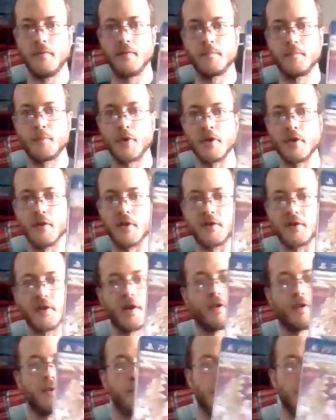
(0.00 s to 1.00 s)
Pretty long
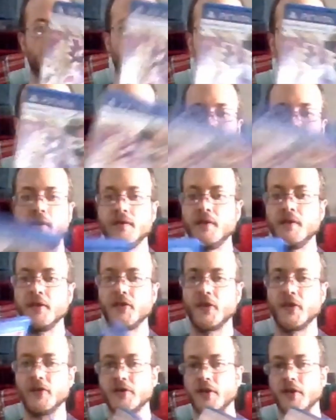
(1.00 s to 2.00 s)
title, but this
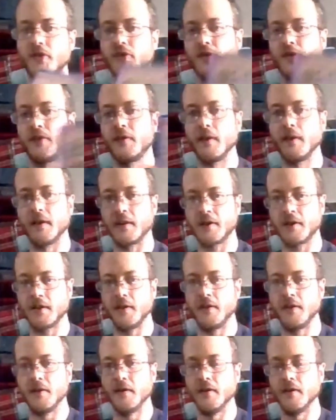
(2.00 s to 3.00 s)
is just like
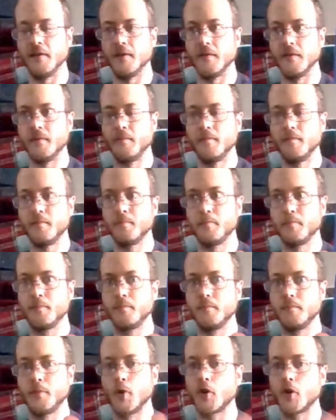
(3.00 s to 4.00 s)

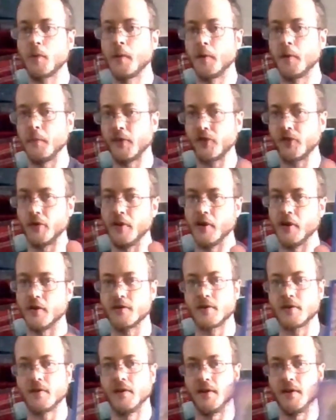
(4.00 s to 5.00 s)
Pokemon Mystery
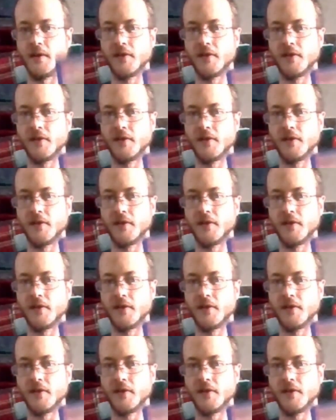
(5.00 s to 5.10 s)
Dungeon.